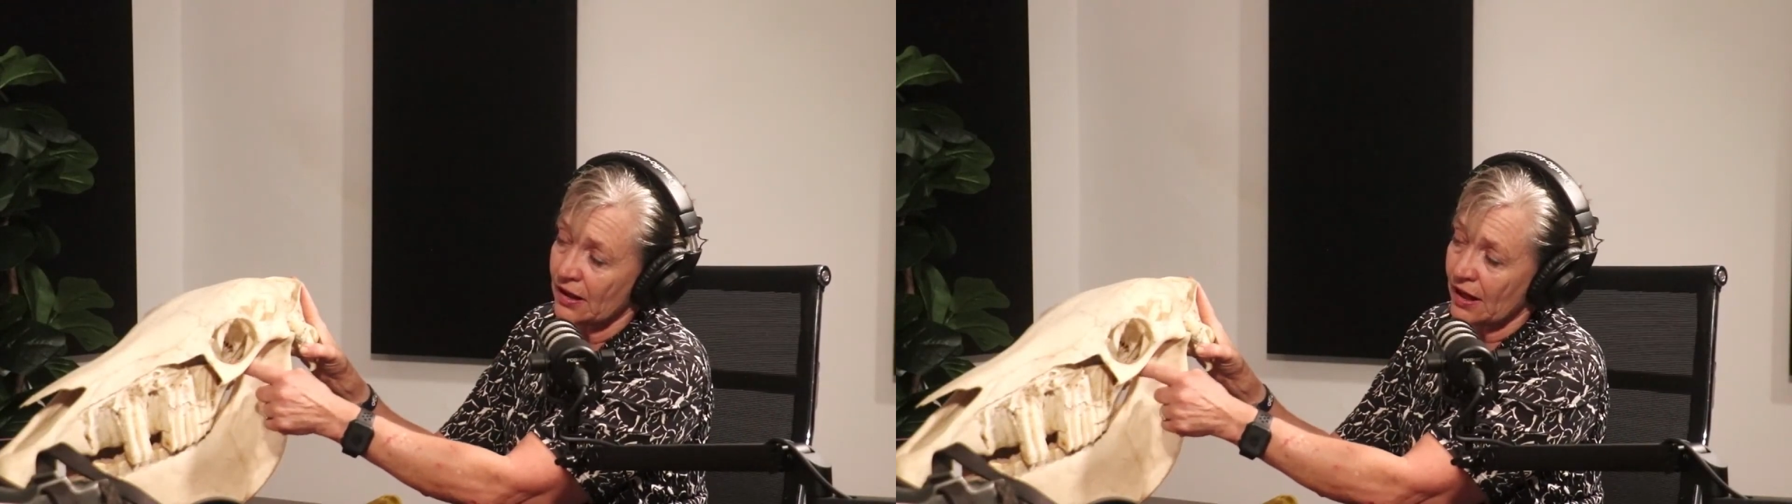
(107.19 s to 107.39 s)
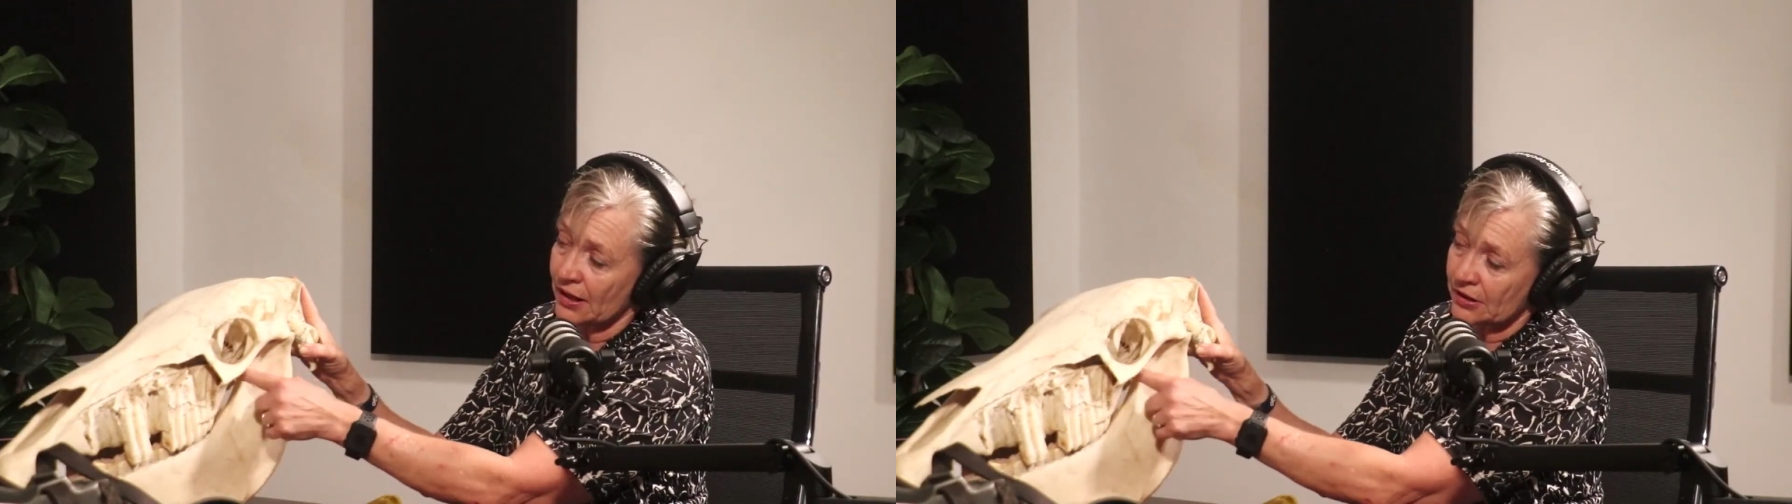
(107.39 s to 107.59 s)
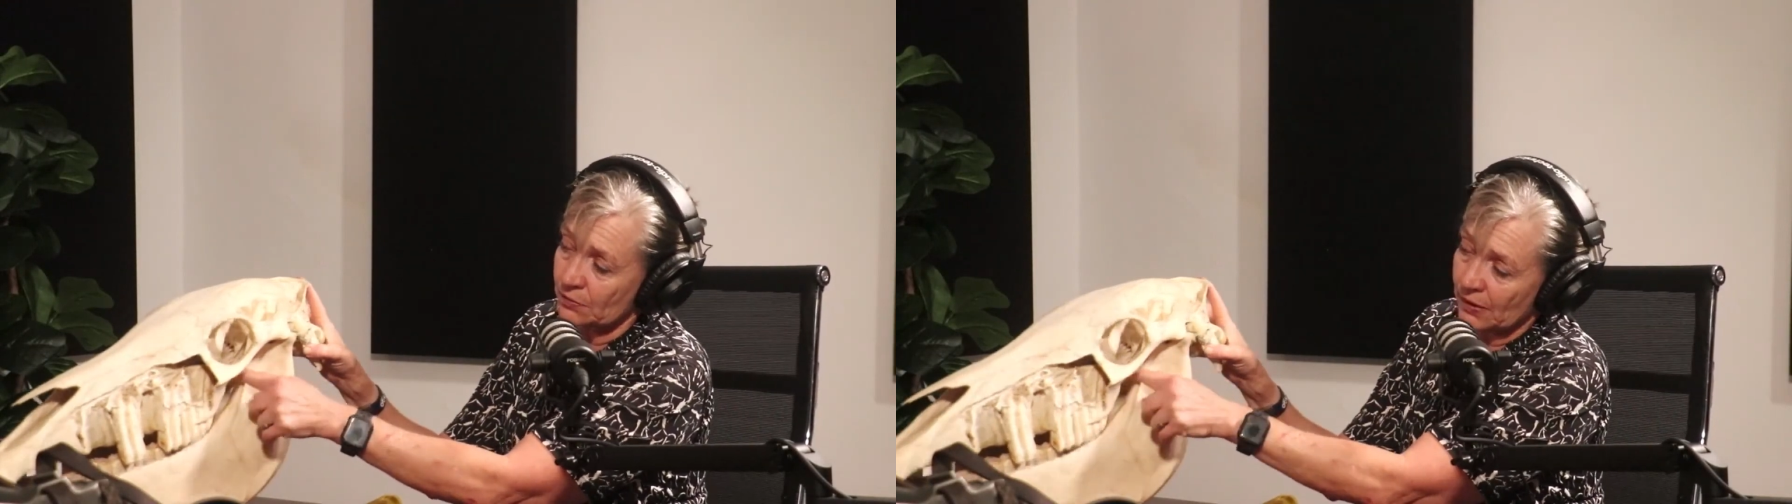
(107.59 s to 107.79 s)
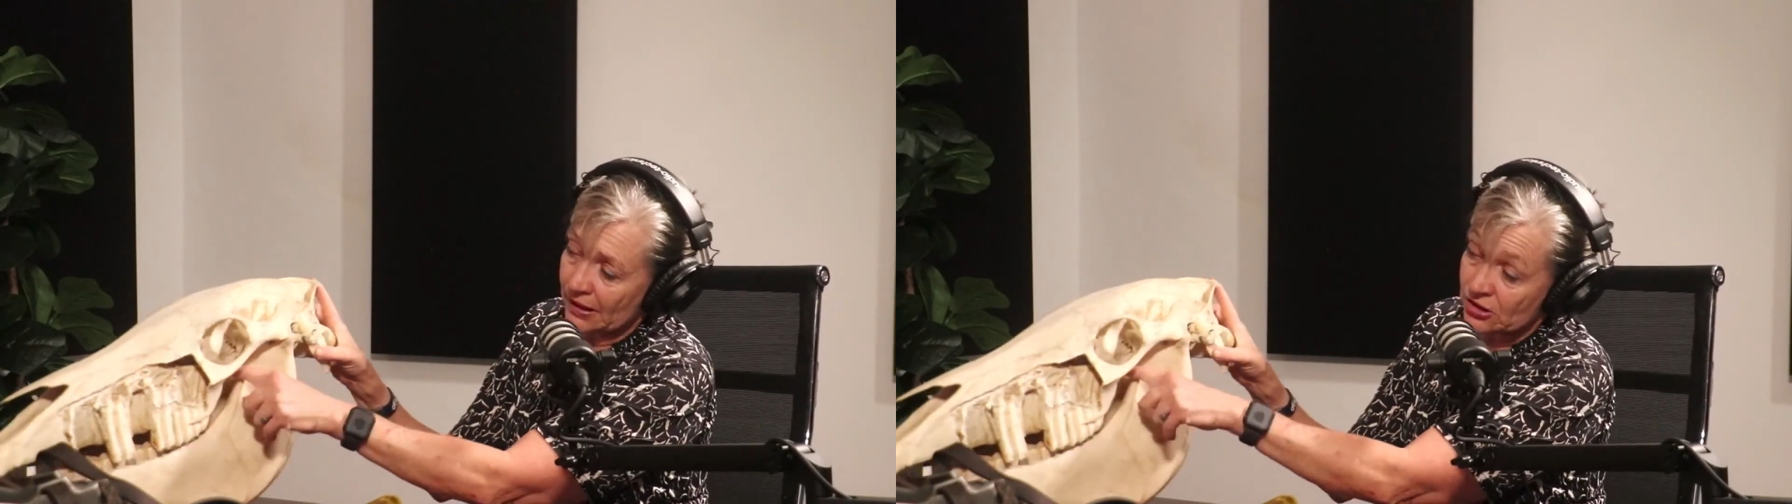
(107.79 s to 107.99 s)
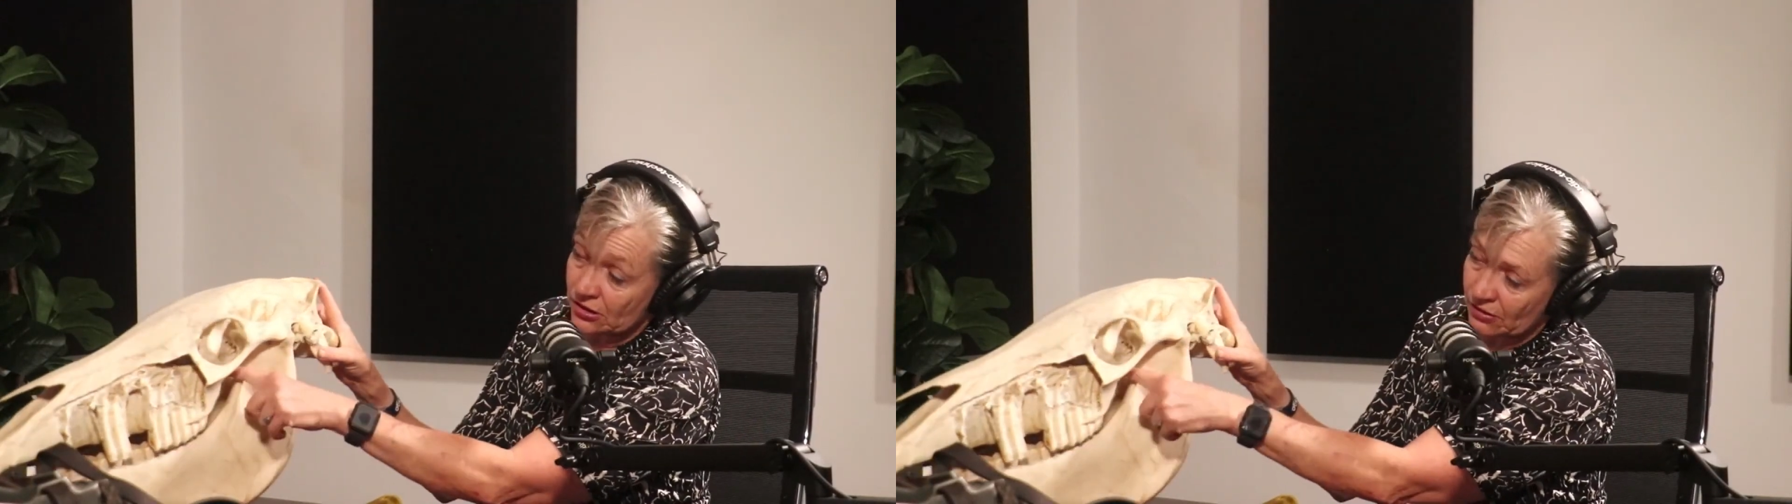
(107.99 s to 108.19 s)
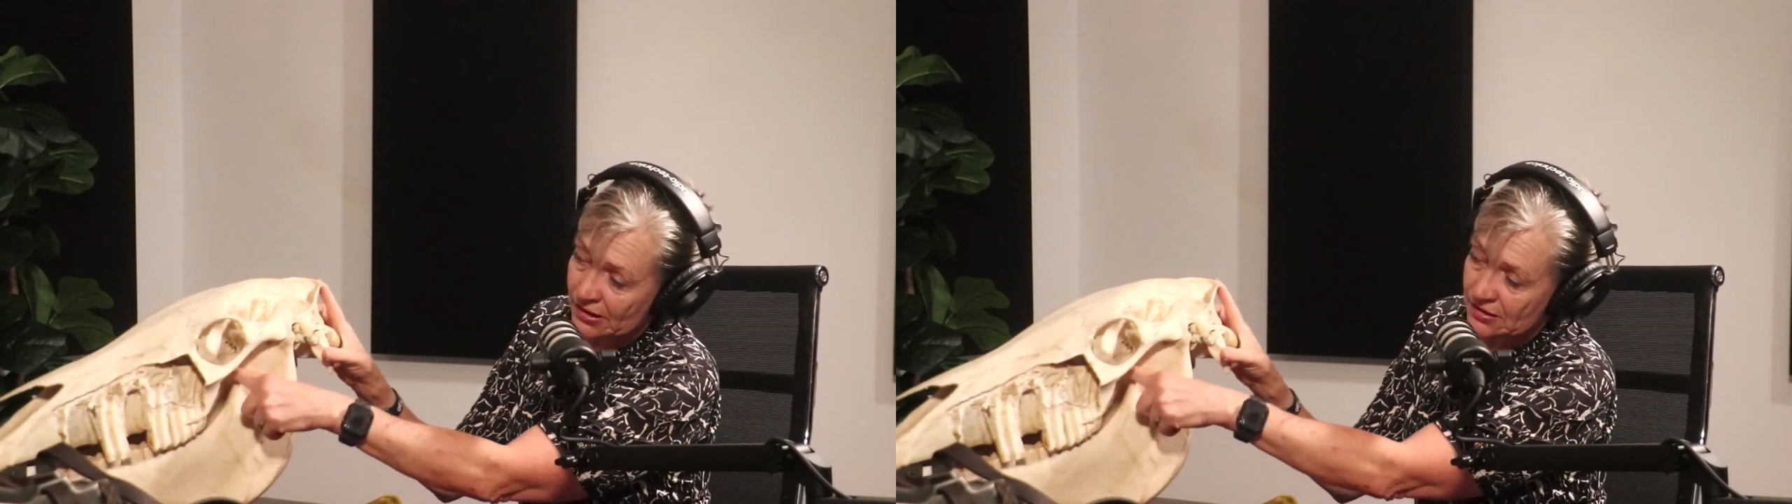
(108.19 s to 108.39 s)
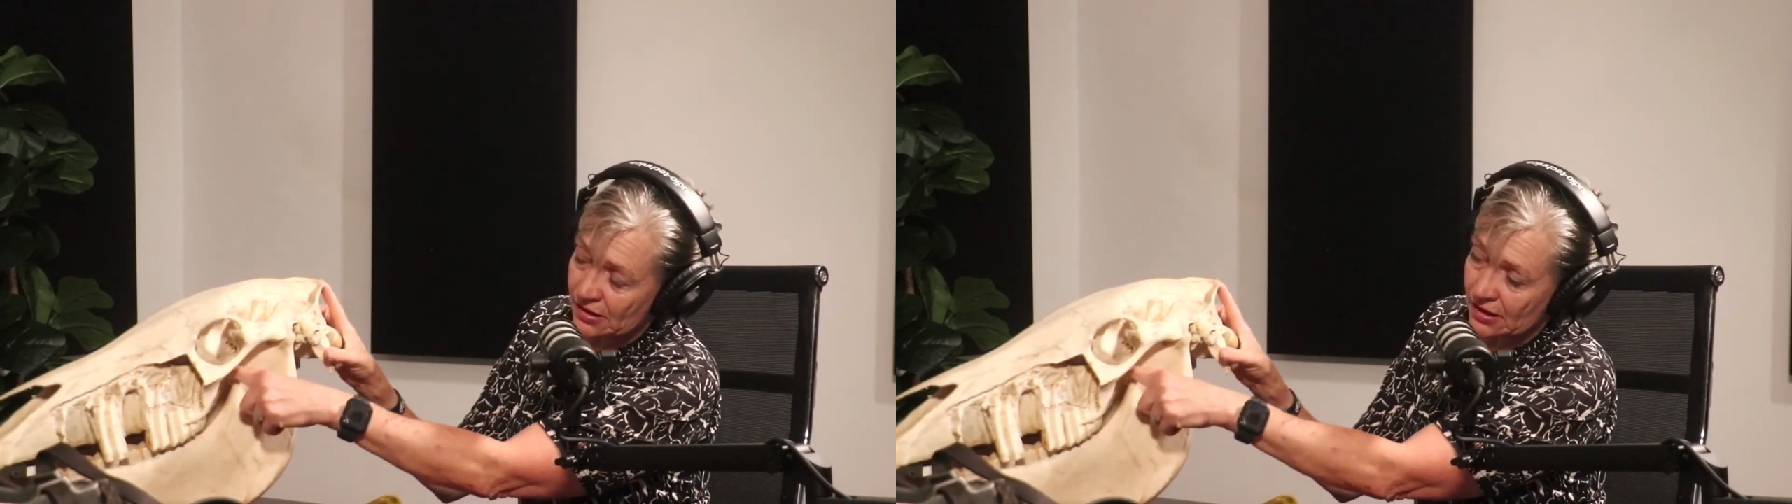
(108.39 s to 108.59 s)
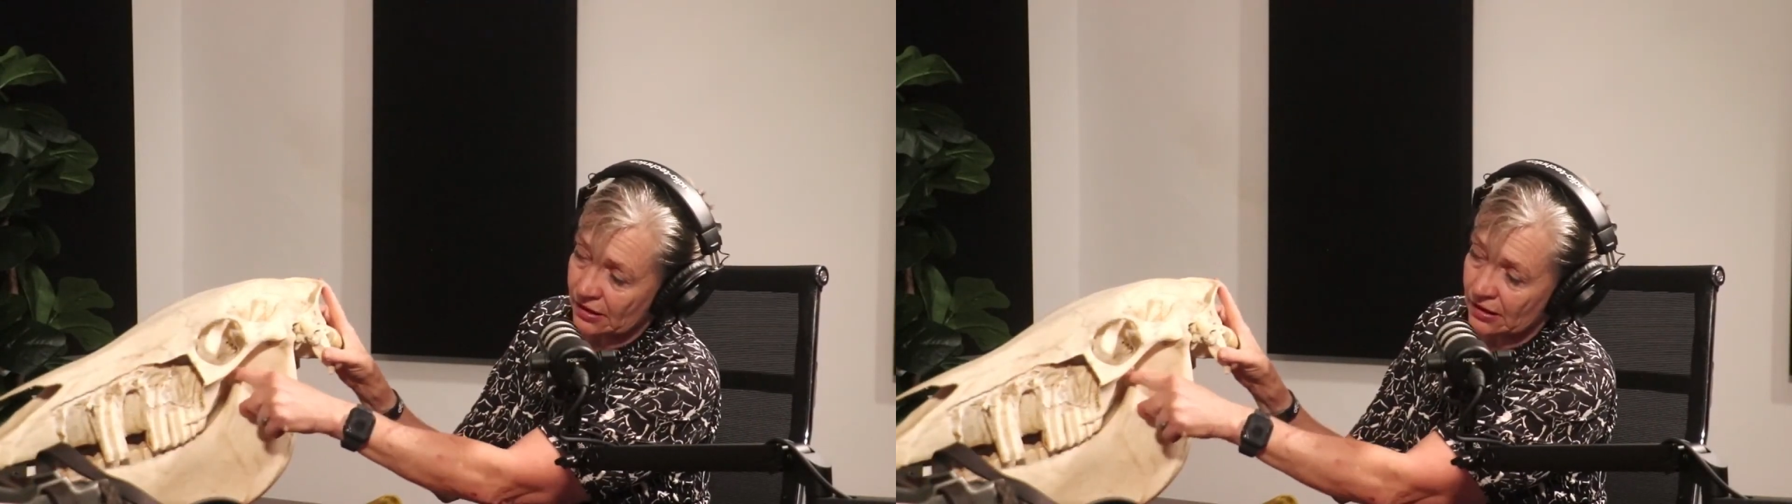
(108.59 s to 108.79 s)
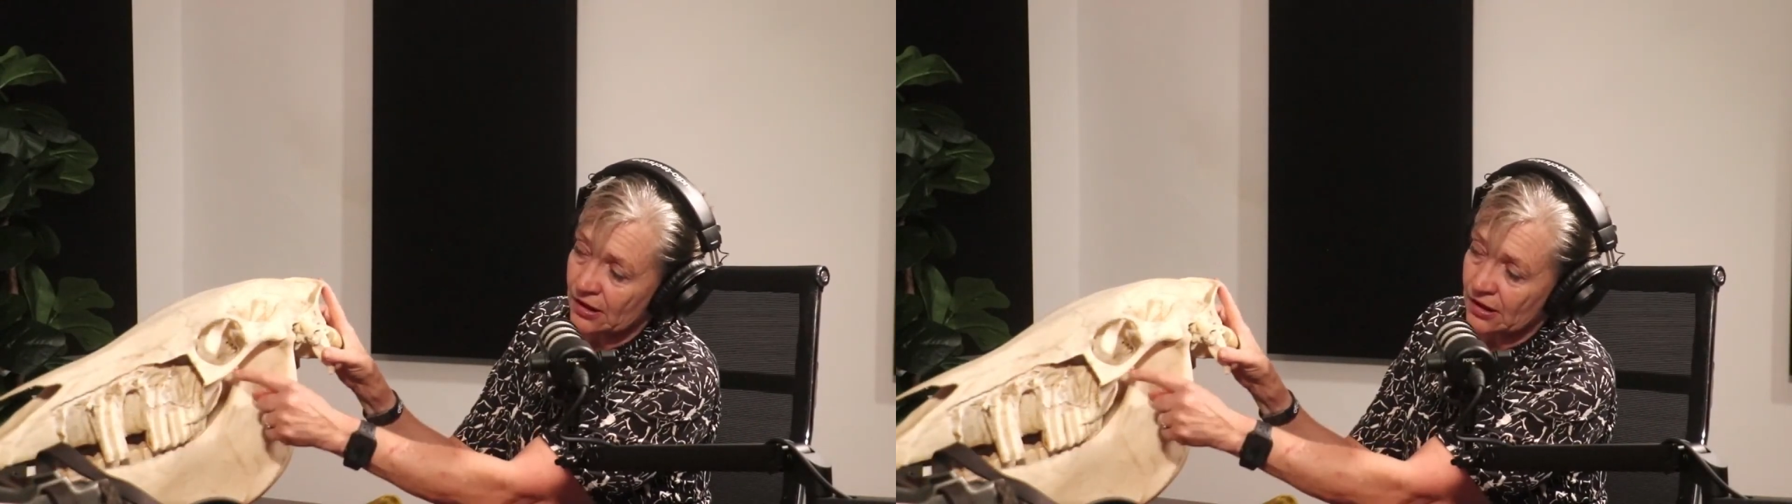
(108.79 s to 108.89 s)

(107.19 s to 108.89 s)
and it runs there.